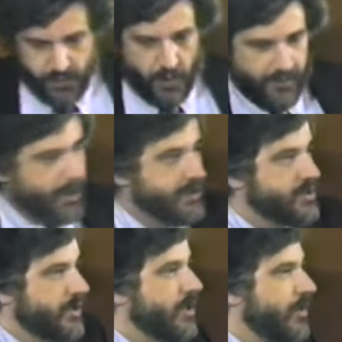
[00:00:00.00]
to overdose
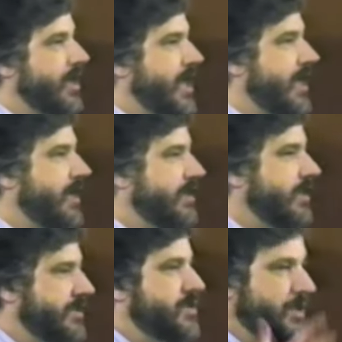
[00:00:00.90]
on cocaine. It,
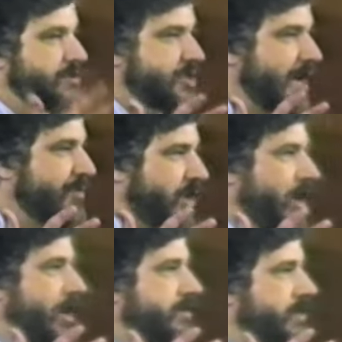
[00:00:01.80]
it'll stop the
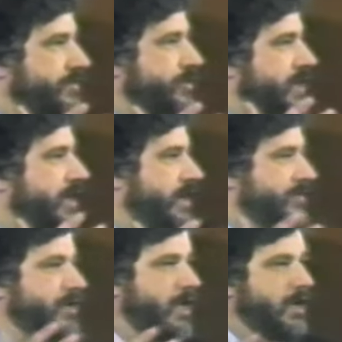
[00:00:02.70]
heart if you take
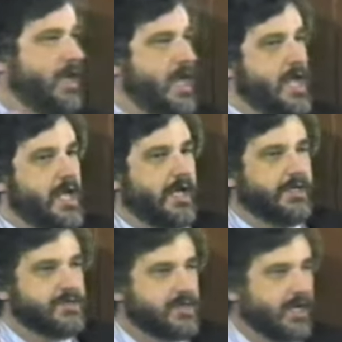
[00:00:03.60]
enough in. It
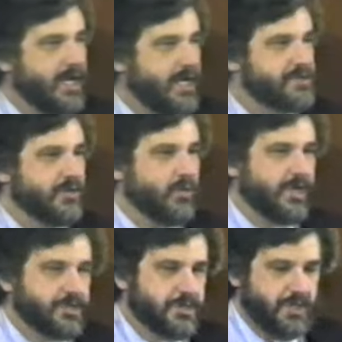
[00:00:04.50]
is a case in
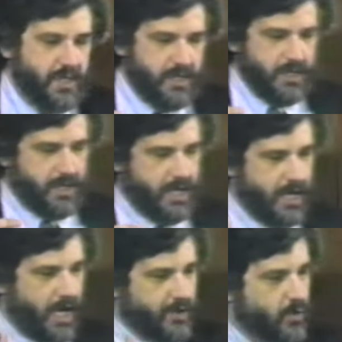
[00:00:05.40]
which,
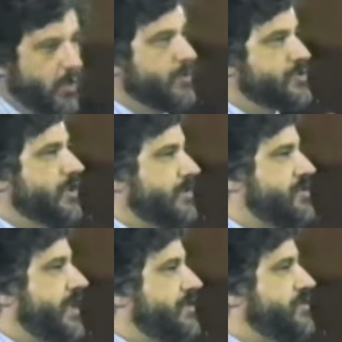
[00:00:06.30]
under normal
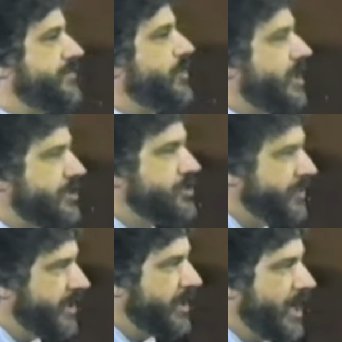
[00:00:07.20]
circumstances, if you're not
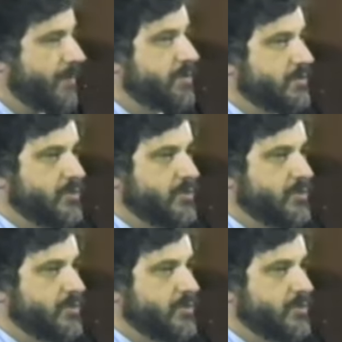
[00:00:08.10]
shooting it up,